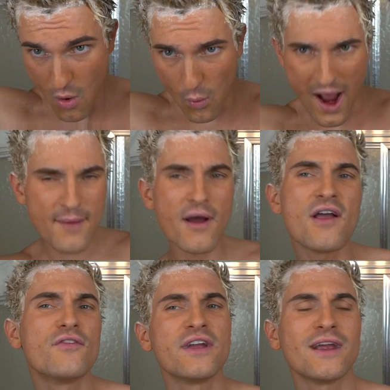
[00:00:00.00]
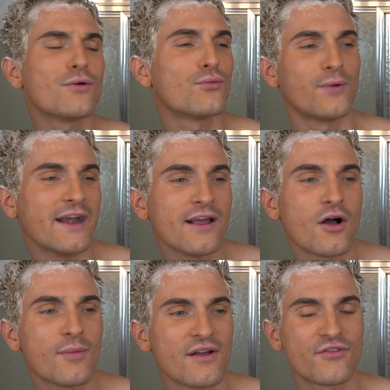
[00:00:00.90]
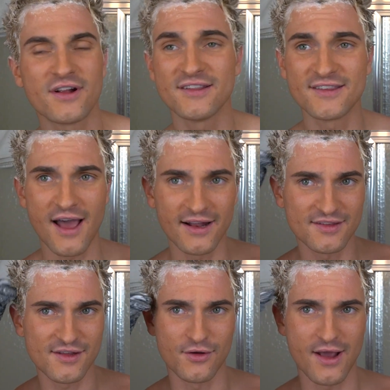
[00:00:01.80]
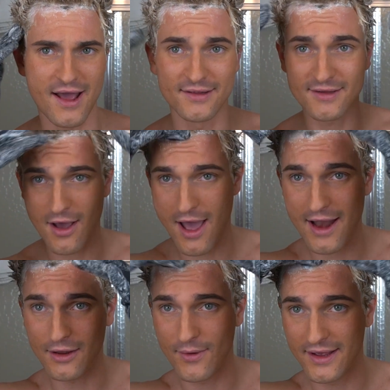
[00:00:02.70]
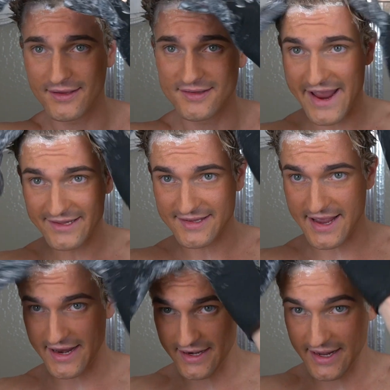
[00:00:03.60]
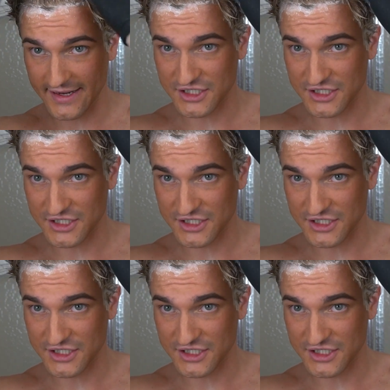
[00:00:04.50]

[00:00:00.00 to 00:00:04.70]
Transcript: Why am I over here reading all my friends' signs to you guys? Anyways, it's in.